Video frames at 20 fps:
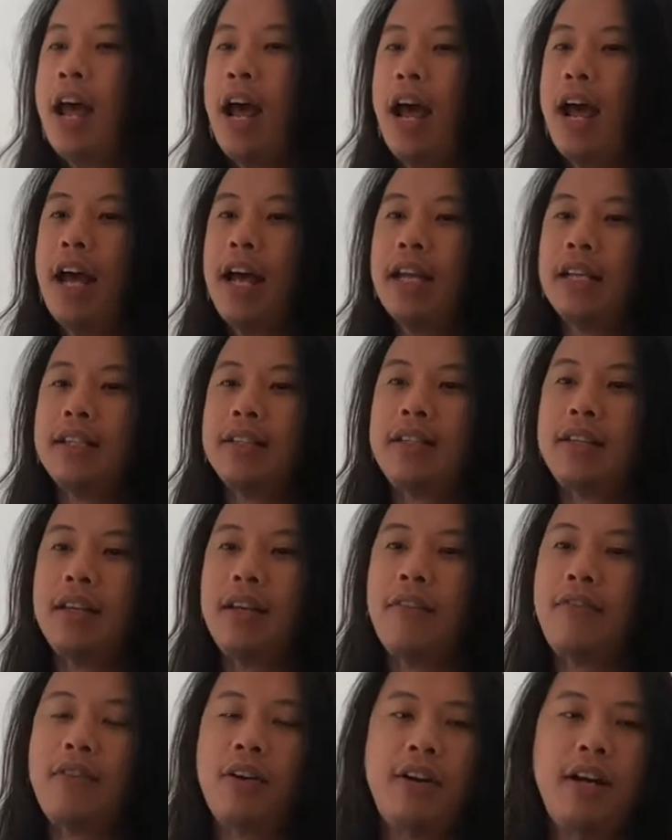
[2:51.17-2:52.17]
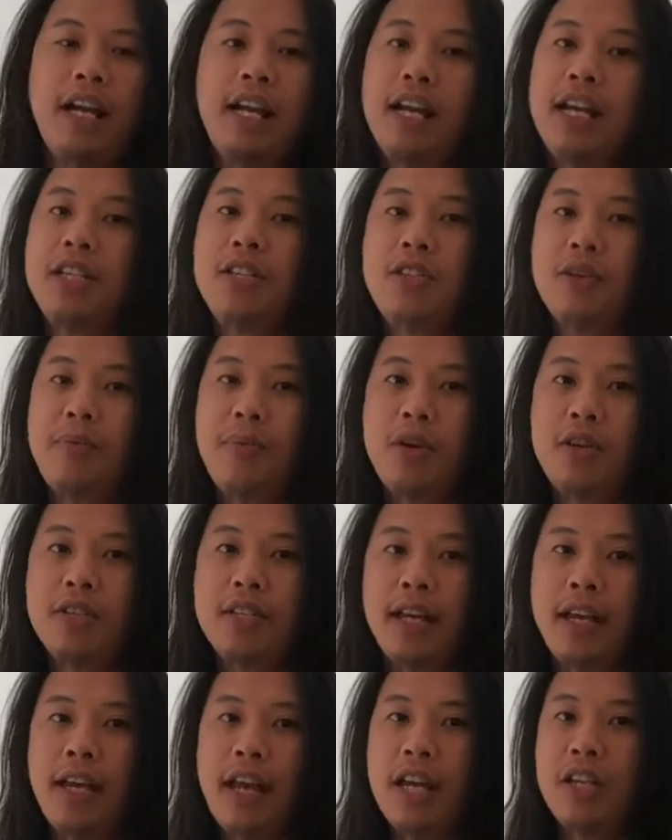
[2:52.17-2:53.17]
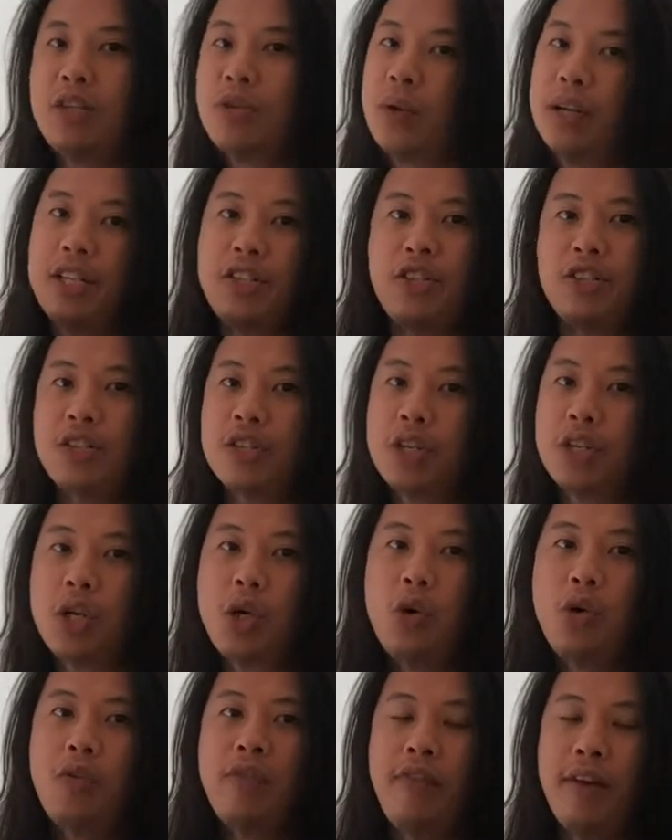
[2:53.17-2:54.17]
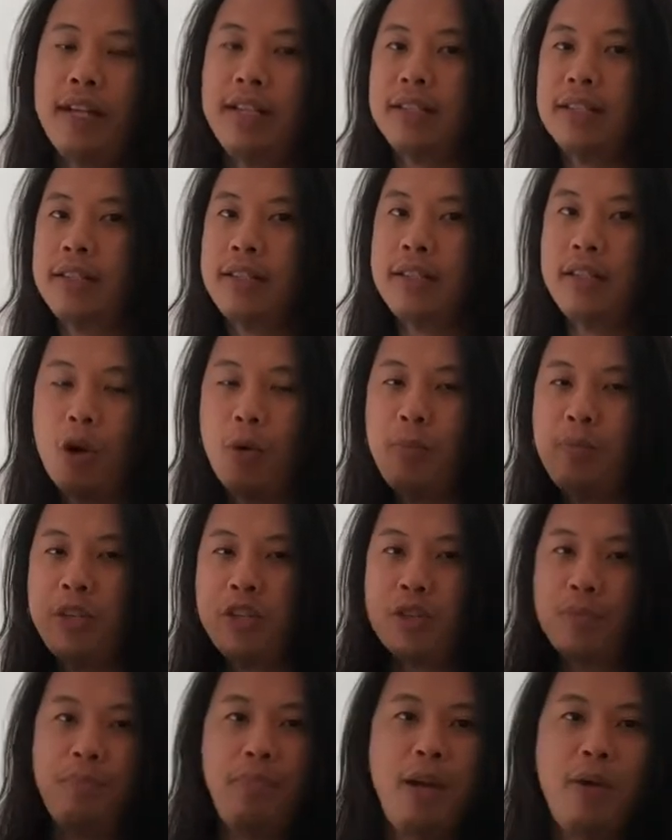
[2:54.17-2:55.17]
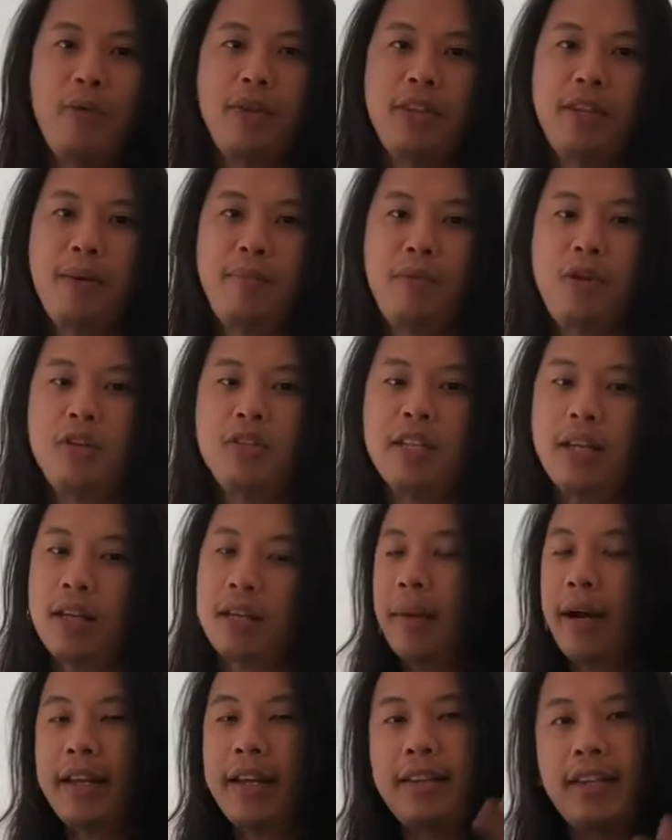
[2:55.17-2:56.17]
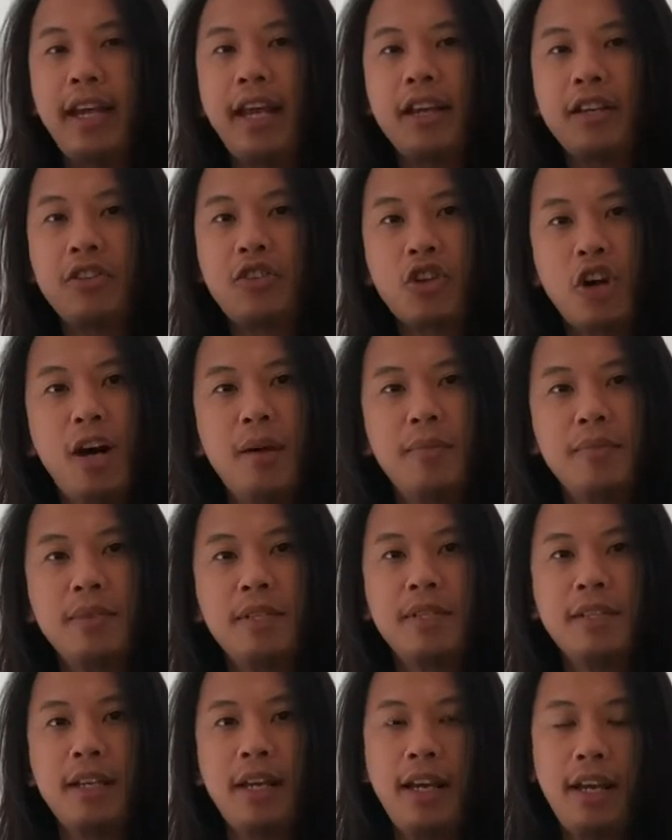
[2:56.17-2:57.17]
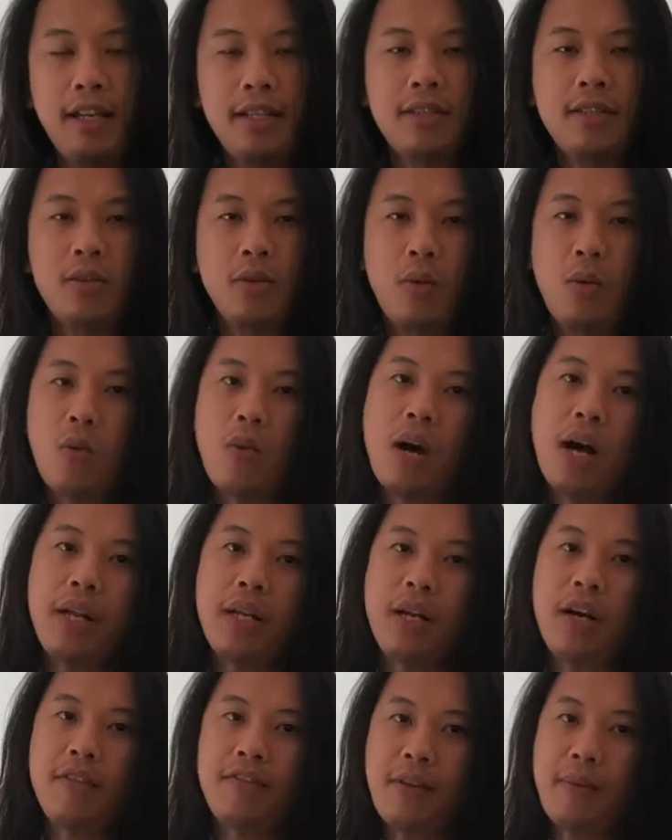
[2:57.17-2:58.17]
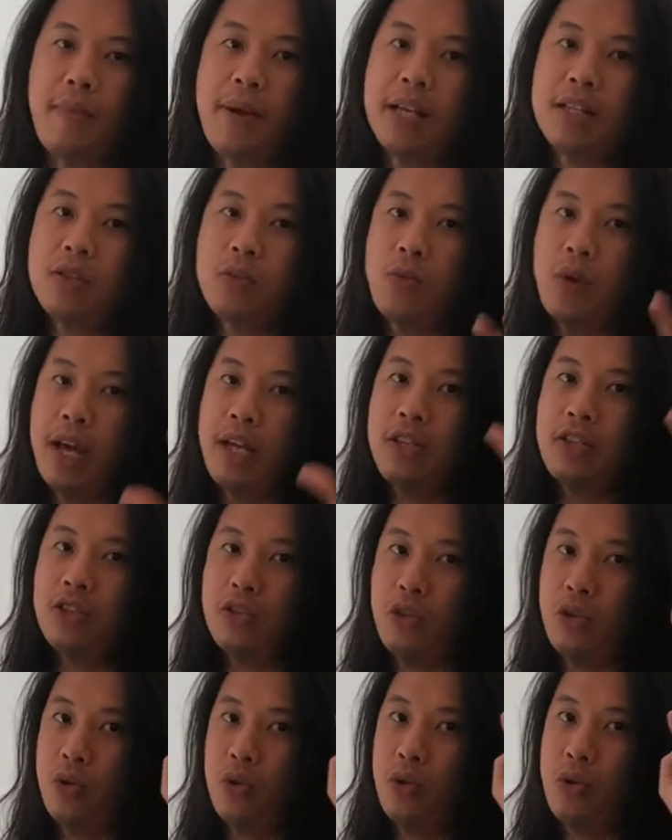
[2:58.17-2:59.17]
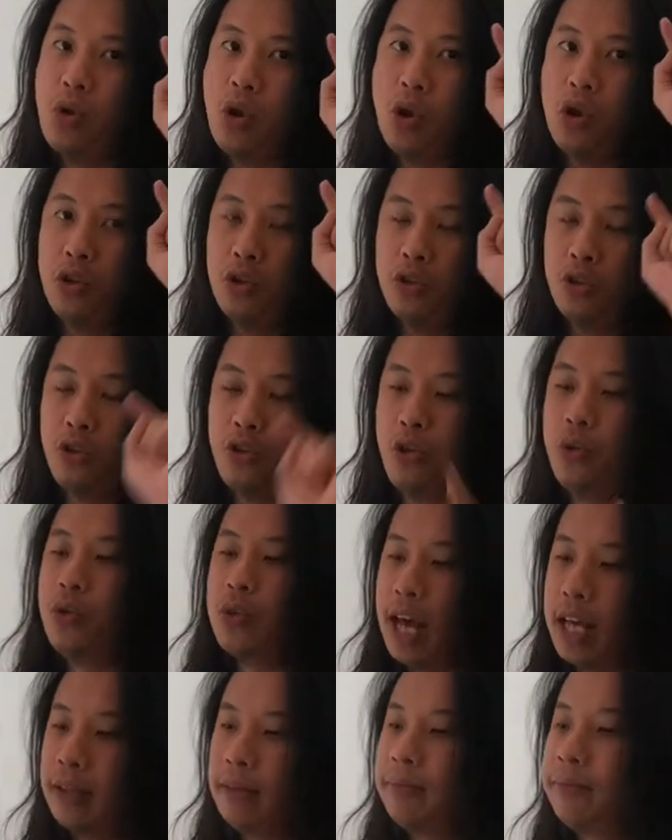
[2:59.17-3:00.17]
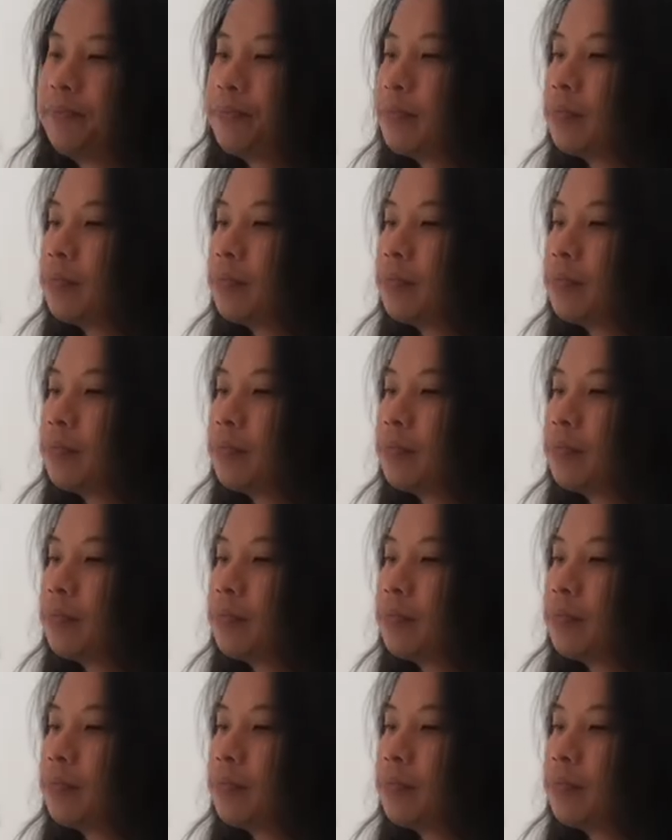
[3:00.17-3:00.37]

And if you're really into music and you want to just groove and, you know, just be with the music, I think drums is one of the best ways to do that.